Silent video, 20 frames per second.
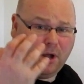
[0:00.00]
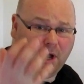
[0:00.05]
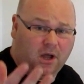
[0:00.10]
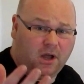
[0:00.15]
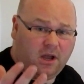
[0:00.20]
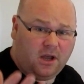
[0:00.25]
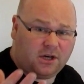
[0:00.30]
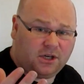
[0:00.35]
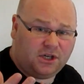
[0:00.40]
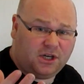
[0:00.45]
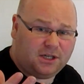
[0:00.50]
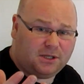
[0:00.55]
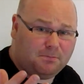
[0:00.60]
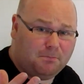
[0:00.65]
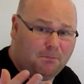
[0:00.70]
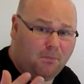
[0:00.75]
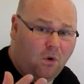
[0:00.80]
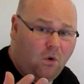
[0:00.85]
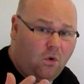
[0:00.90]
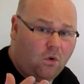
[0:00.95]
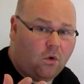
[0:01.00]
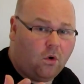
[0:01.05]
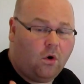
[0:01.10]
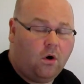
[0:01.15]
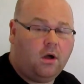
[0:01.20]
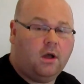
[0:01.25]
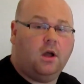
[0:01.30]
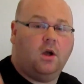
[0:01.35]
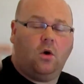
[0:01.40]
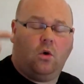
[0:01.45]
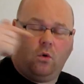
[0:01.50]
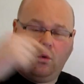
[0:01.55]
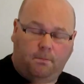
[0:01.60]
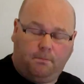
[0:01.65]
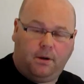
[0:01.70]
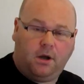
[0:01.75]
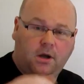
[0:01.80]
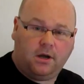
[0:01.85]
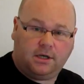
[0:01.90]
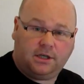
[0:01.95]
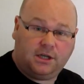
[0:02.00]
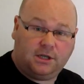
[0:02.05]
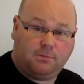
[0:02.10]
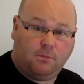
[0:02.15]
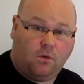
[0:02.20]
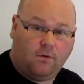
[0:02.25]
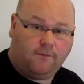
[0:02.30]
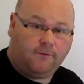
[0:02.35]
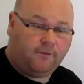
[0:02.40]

purchase more or purchase more